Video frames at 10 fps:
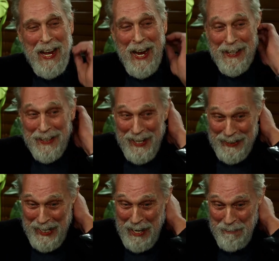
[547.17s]
And they
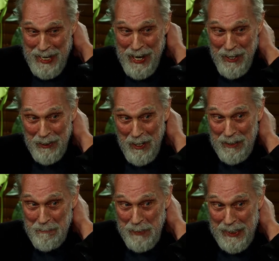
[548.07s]
came down
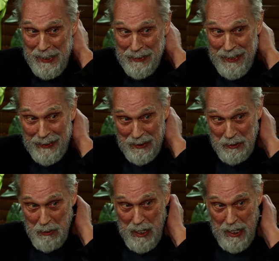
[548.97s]
on me like a
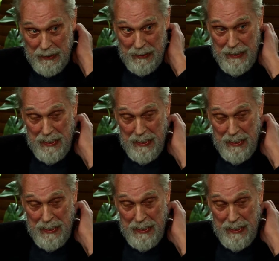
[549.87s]
truck.